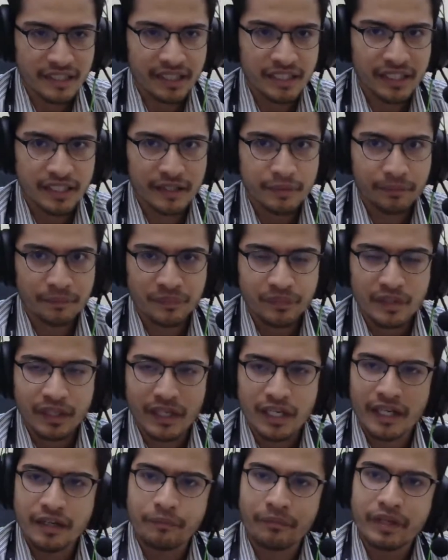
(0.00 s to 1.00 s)

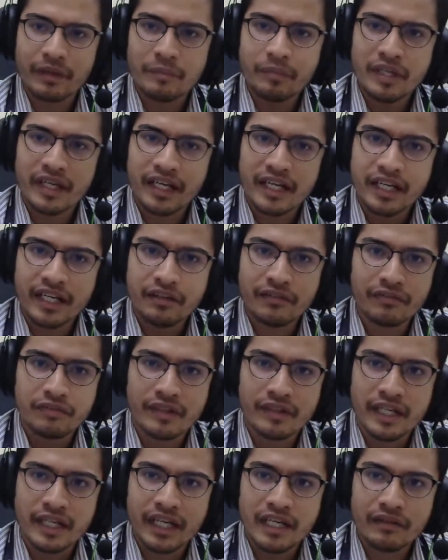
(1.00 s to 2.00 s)
maybe I
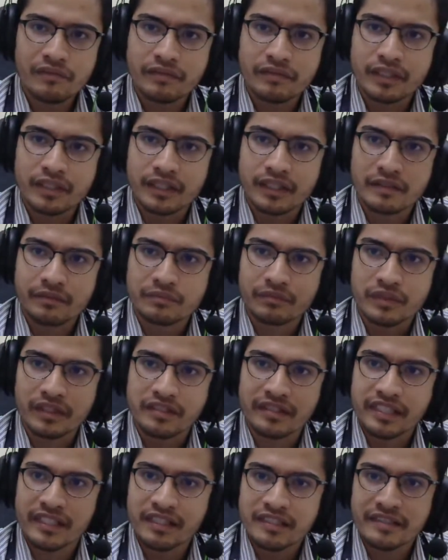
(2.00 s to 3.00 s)
have a
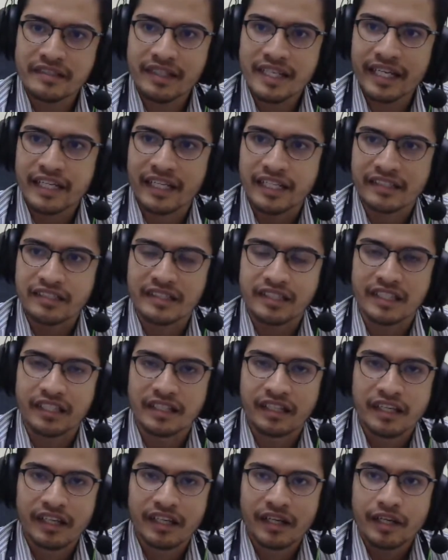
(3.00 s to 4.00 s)
single slide actually.
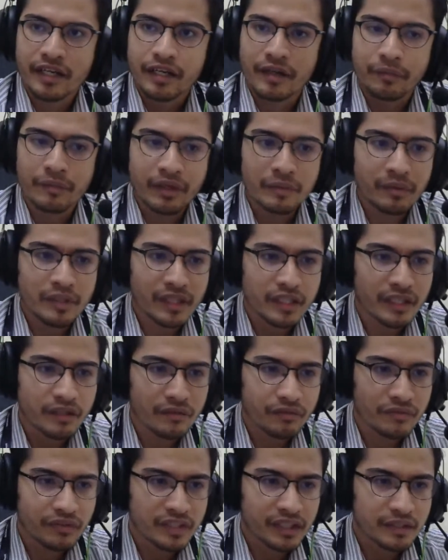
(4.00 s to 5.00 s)
Maybe
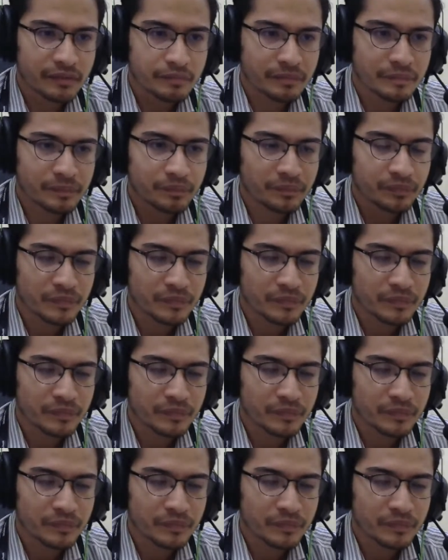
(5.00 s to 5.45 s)
if the